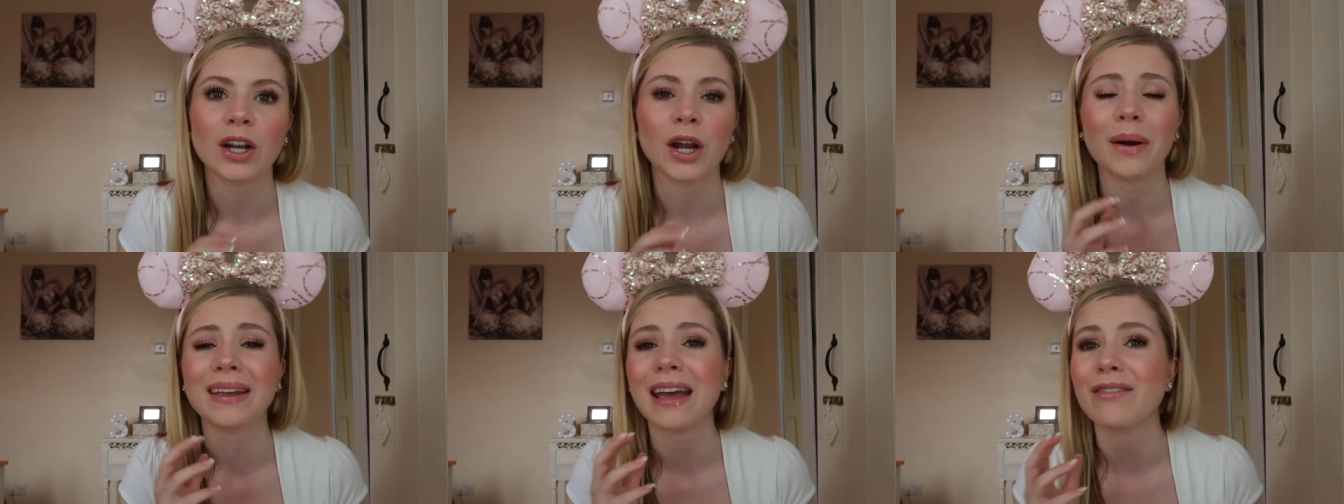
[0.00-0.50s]
You
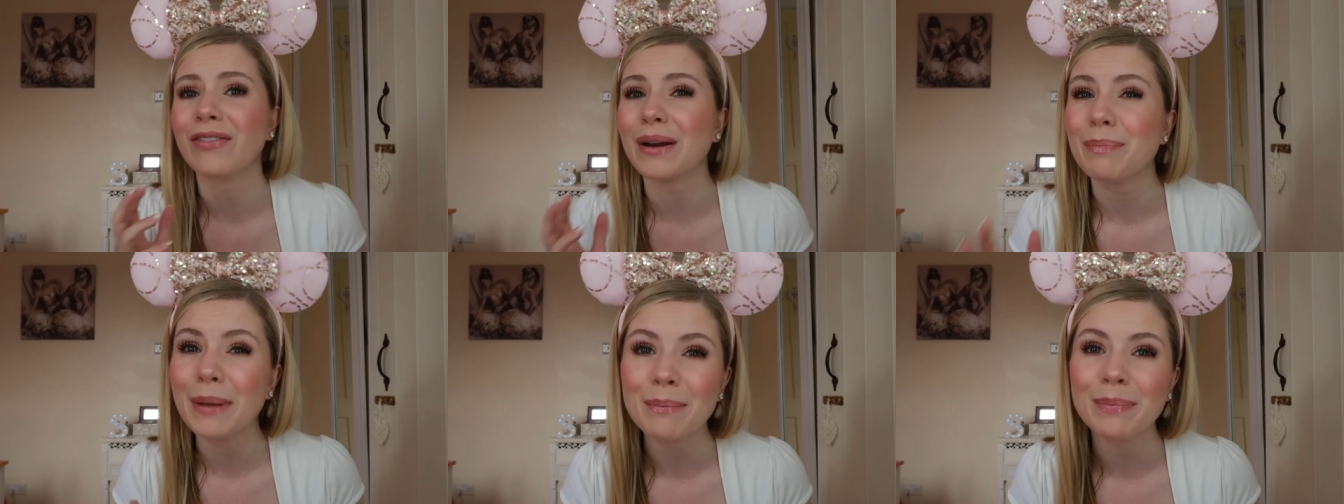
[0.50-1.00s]
know, I get
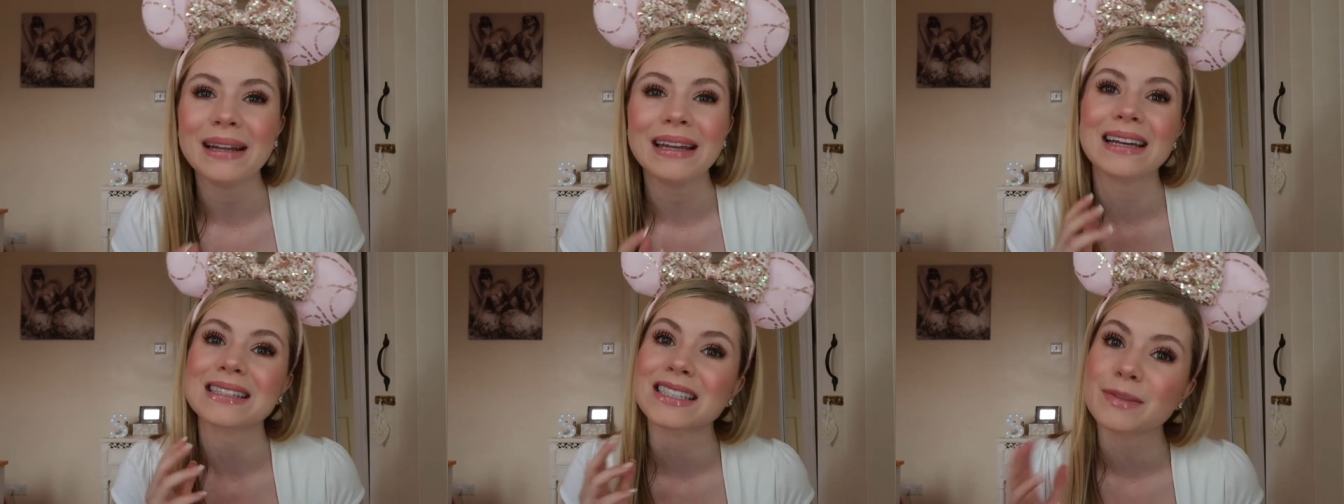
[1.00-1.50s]
very
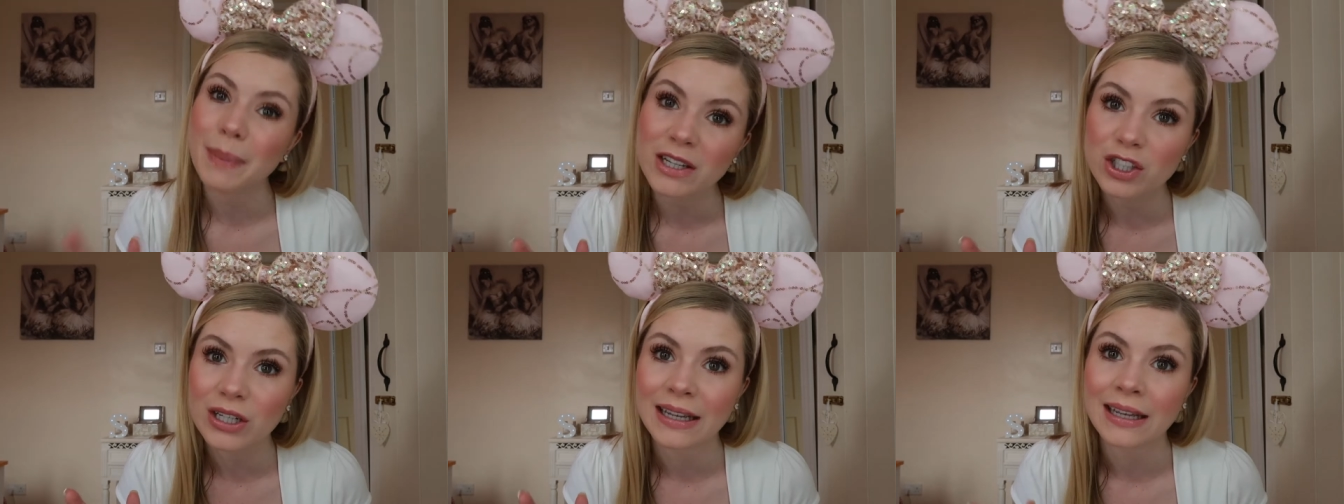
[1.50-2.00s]
pimply,
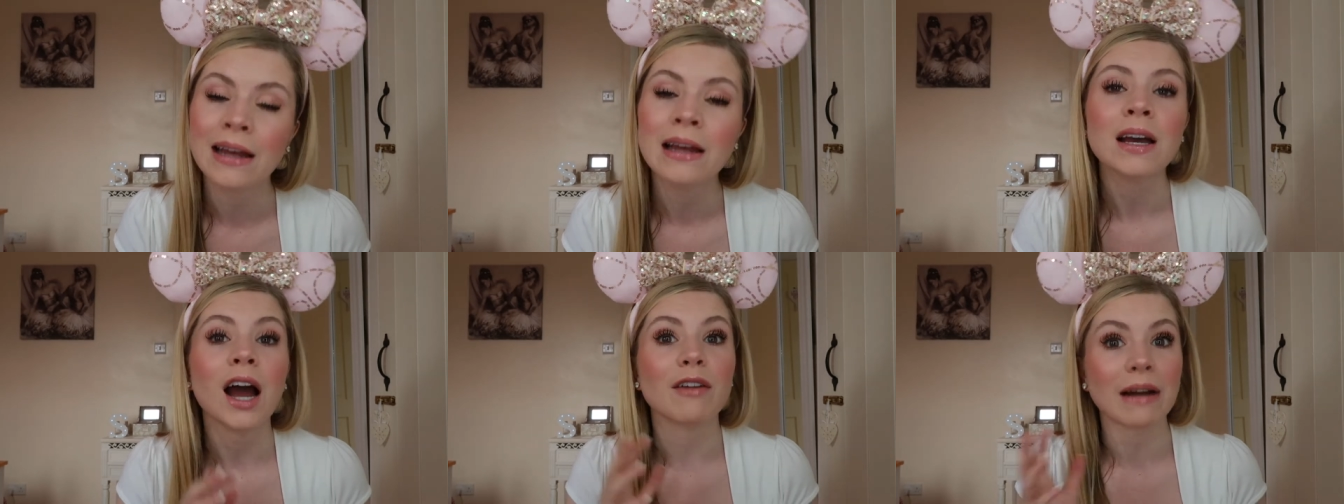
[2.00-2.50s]
especially
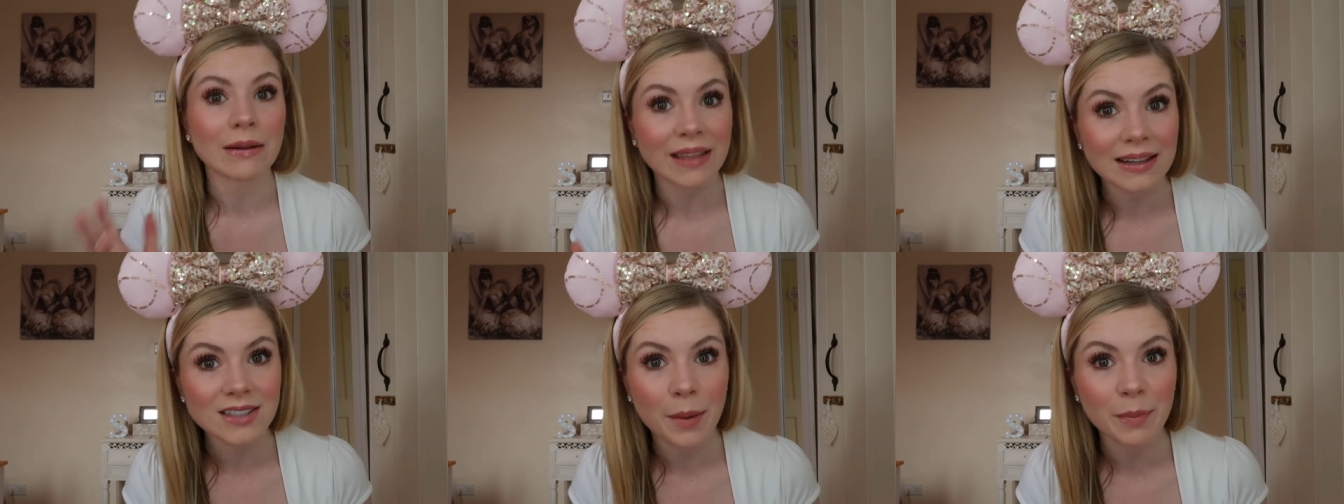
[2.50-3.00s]
around
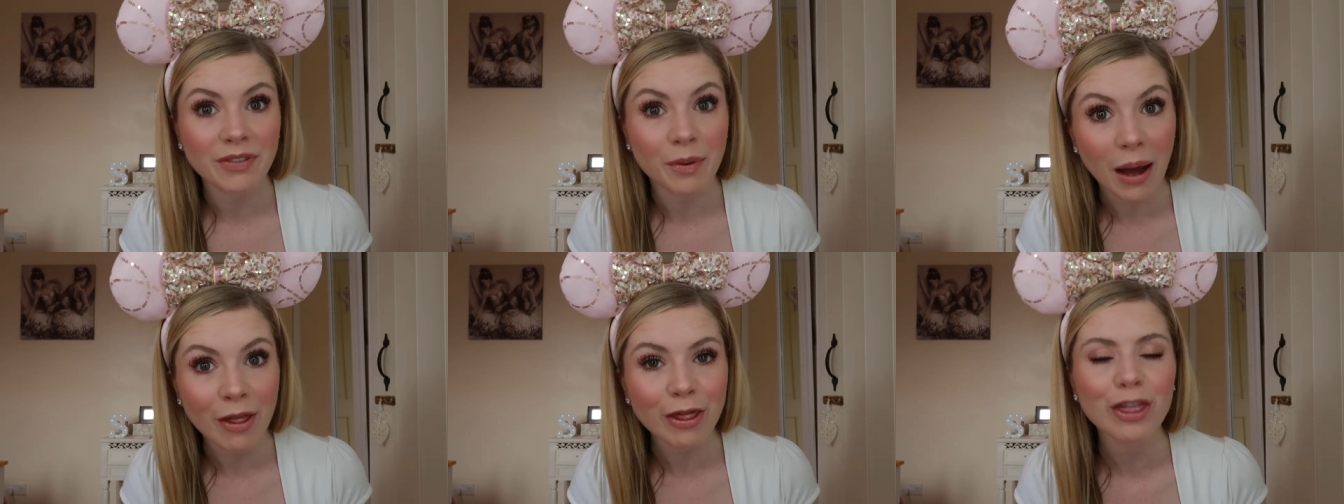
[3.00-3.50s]
that time of the
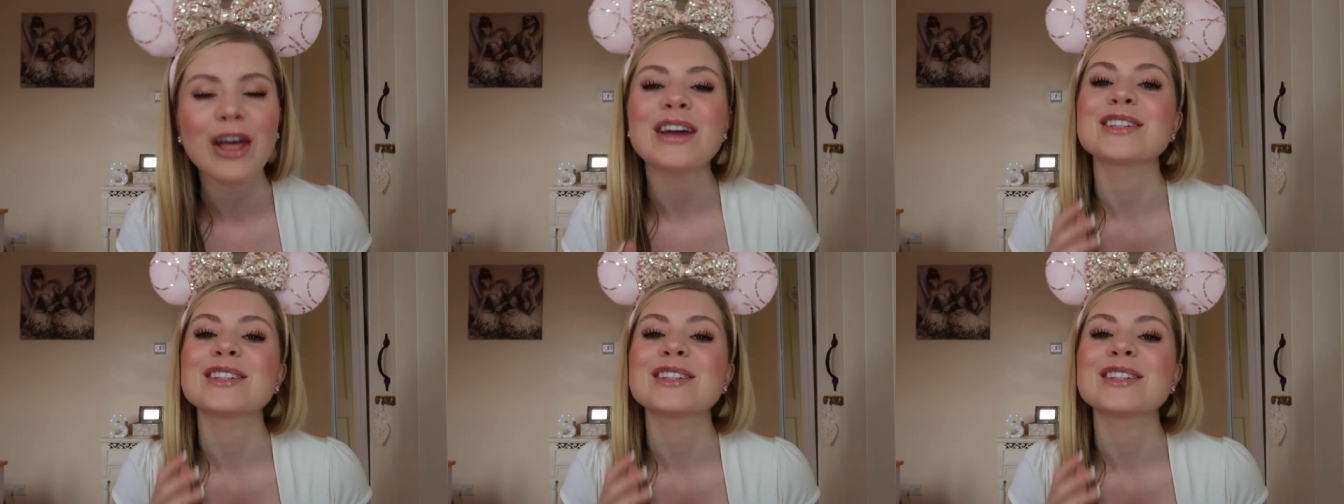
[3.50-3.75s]
month.